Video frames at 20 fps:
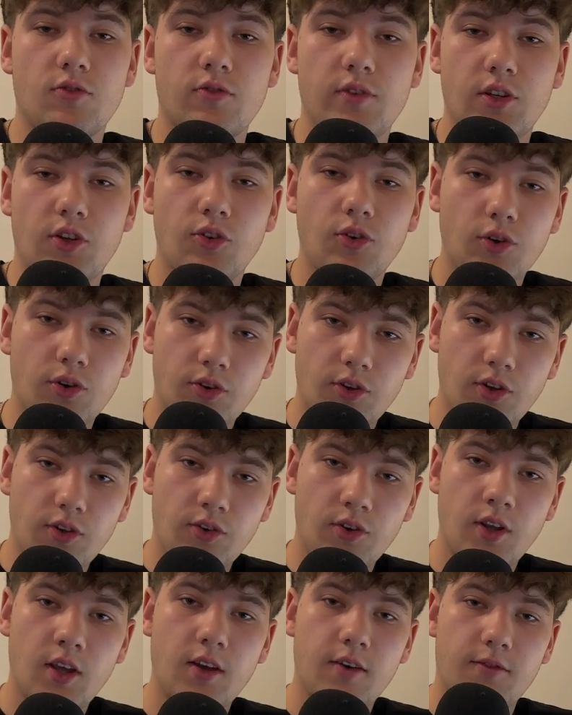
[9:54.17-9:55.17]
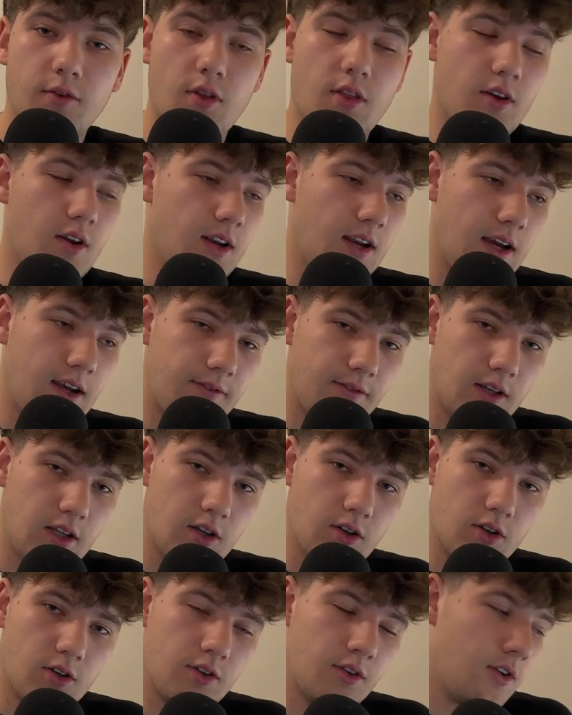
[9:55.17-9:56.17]
resources for their
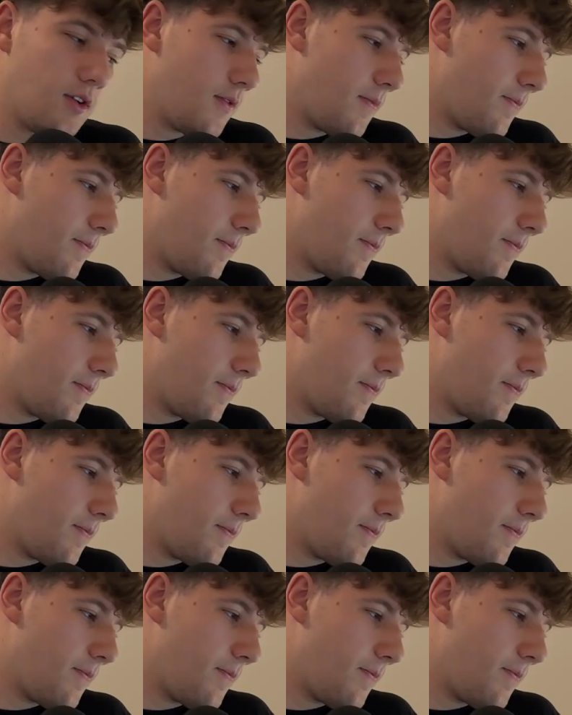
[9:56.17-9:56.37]
livelihood,